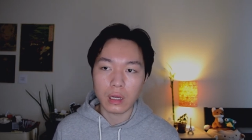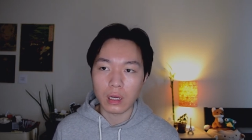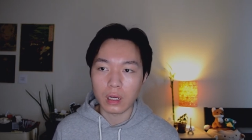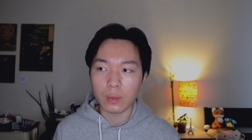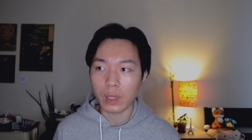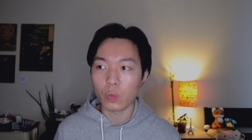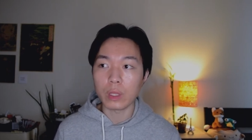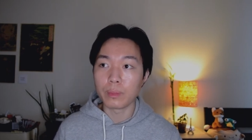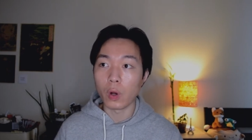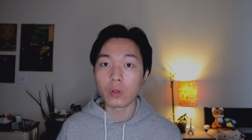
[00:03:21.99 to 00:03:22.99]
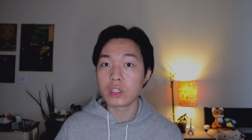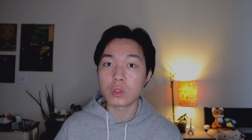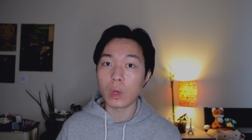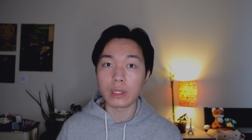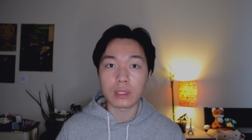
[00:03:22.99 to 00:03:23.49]
Like we both
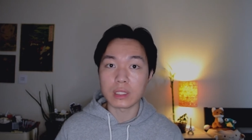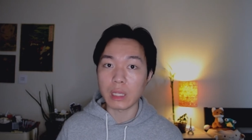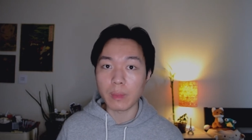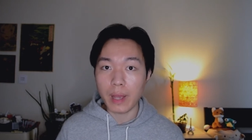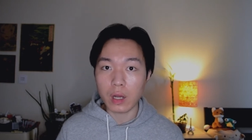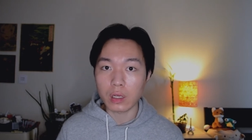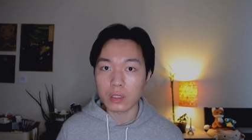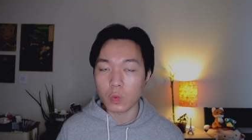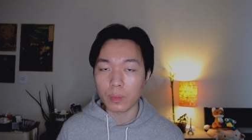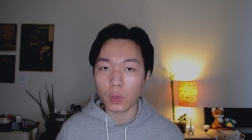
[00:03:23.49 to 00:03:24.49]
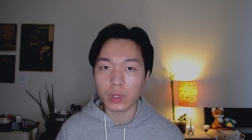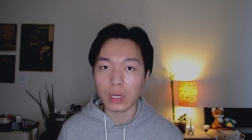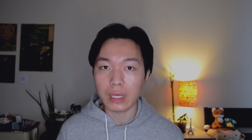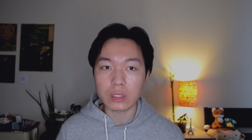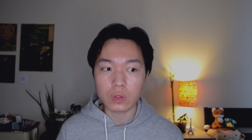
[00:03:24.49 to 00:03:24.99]
sweat the same amount because we're both in
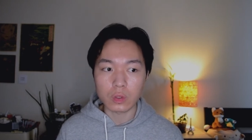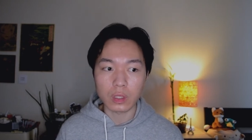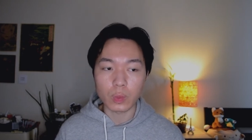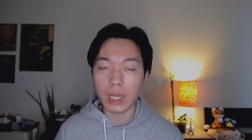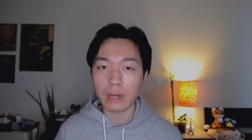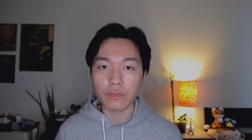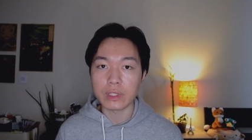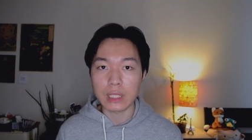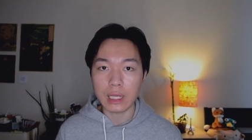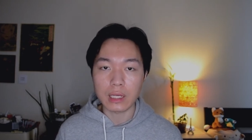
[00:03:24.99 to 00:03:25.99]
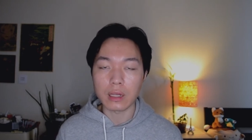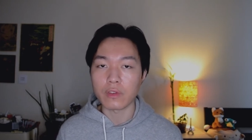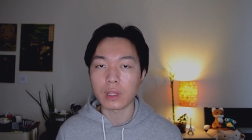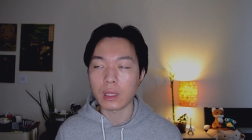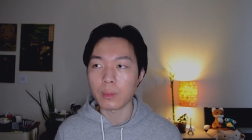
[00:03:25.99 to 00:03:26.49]
high school and we have phys ed and
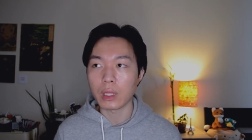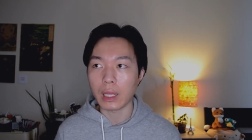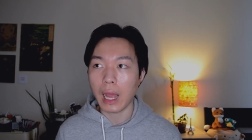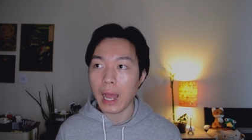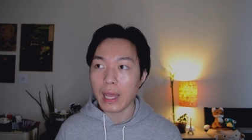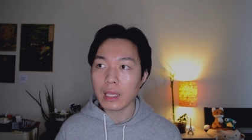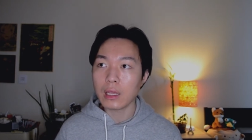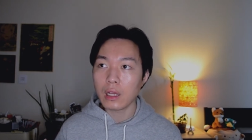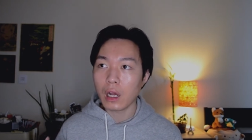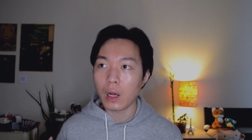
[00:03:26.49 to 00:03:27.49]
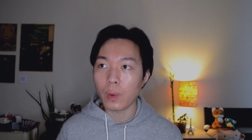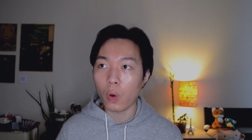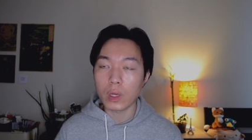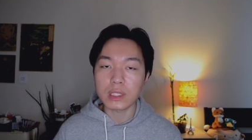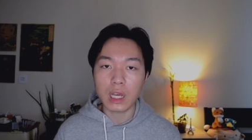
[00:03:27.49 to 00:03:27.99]
everything, but like I
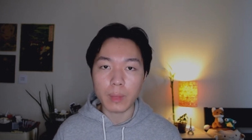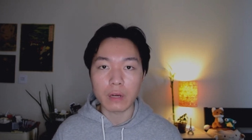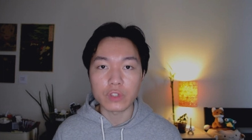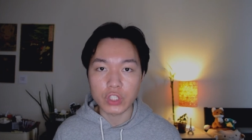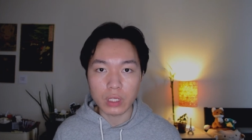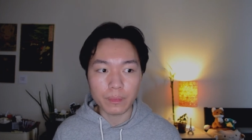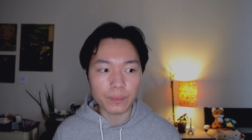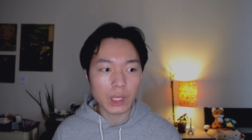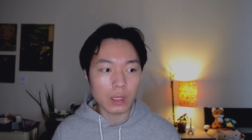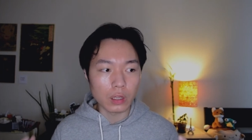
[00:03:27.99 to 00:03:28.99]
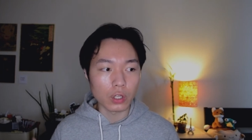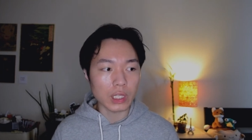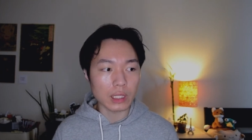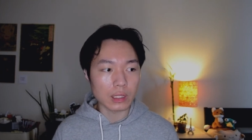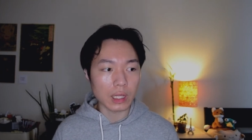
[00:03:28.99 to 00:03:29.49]
always come out of gym
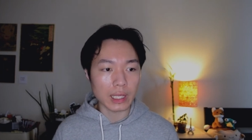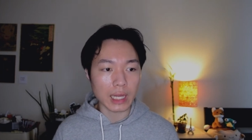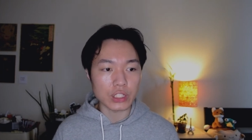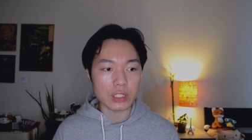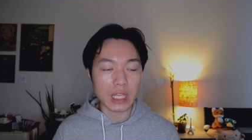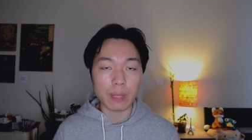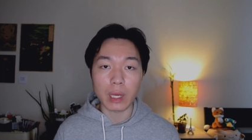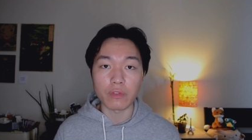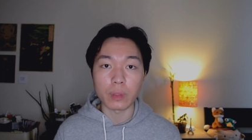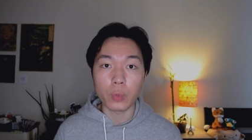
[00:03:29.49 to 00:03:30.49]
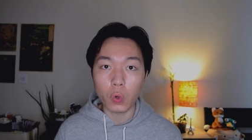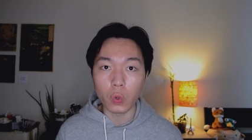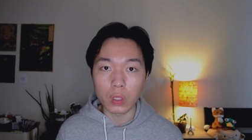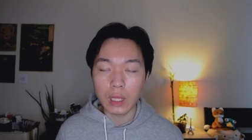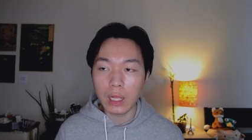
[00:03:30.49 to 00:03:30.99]
looking like I just came out of the
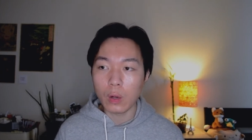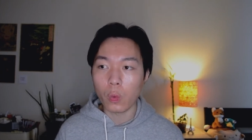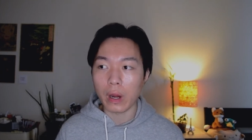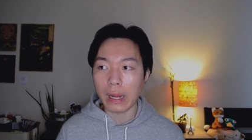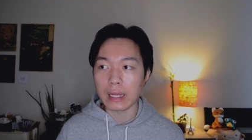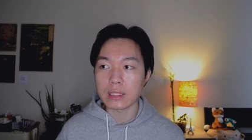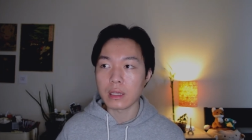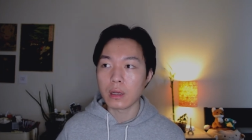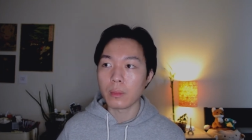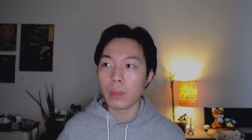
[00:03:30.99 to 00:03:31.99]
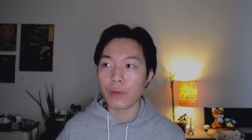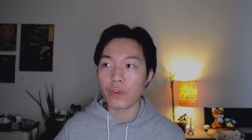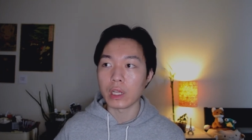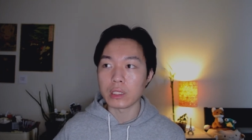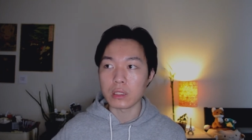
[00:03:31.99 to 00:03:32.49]
pool, whereas my
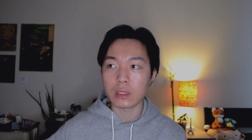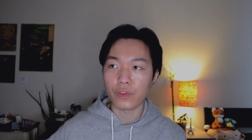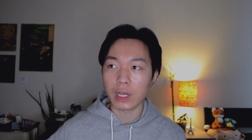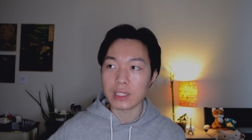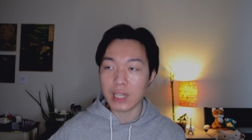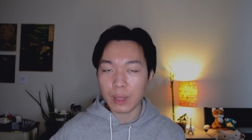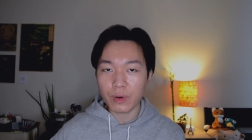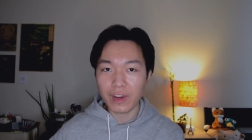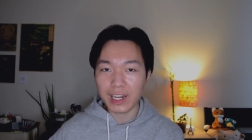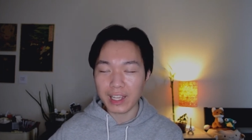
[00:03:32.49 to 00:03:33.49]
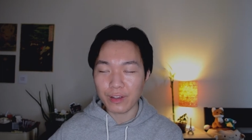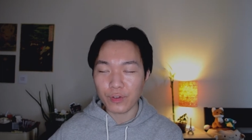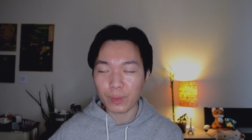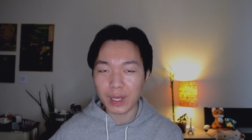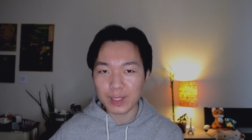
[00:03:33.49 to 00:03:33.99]
friend, forgot his name already,
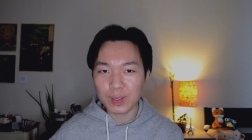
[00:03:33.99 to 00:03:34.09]
from high